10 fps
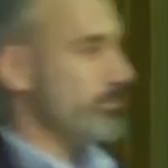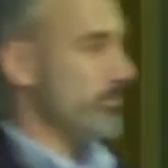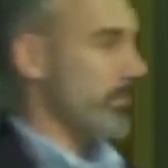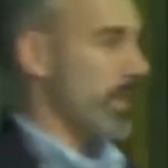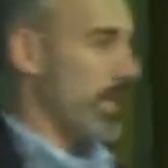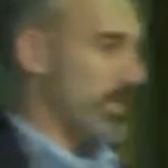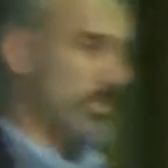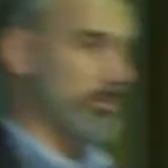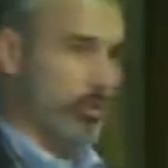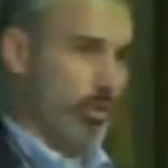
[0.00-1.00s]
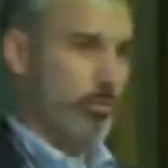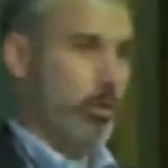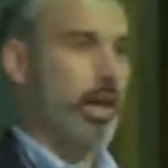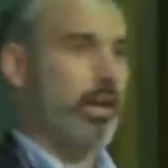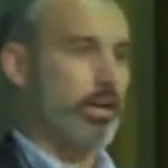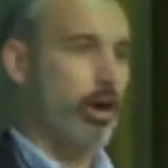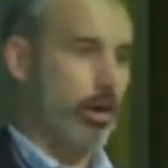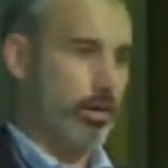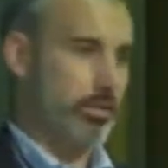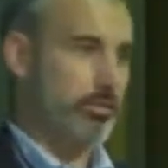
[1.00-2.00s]
Um, and
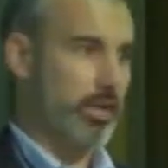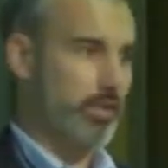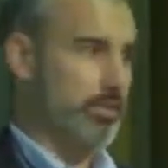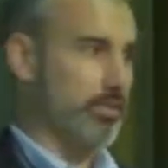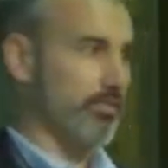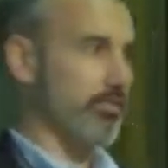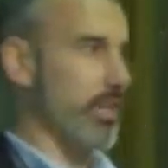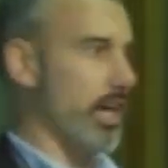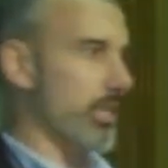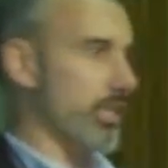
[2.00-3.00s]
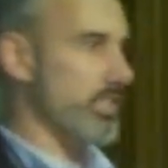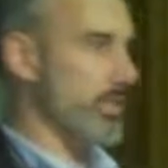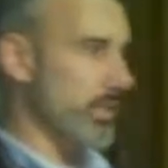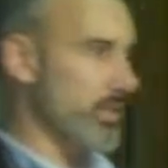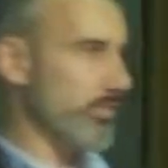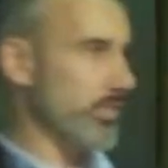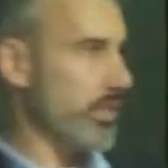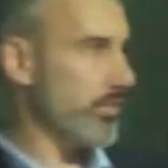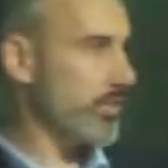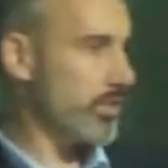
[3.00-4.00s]
similarly, what kind of car it is, right? If it's a Fiat,
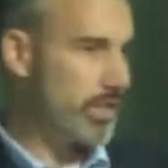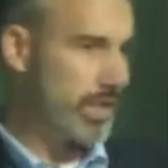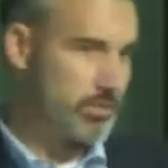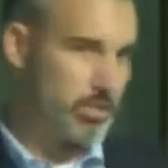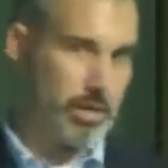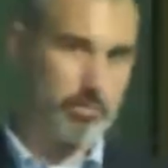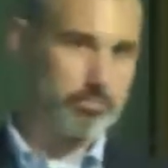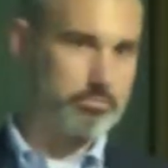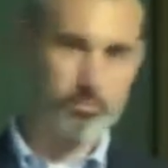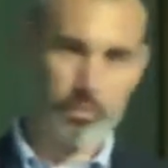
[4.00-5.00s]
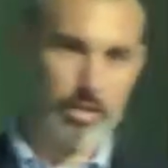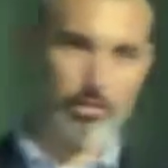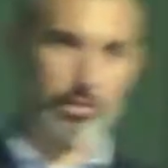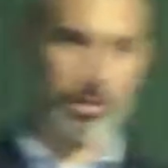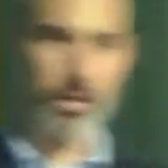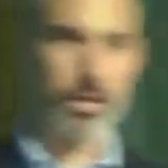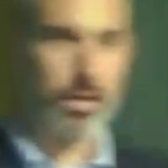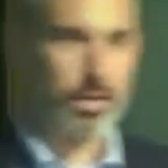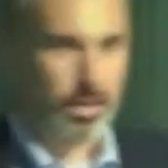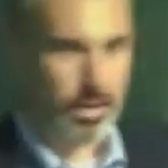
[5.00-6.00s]
that's going to be different than if you're in a Dodge Ram,
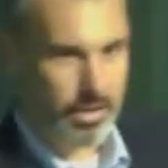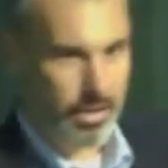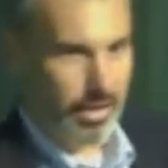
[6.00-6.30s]
whatever.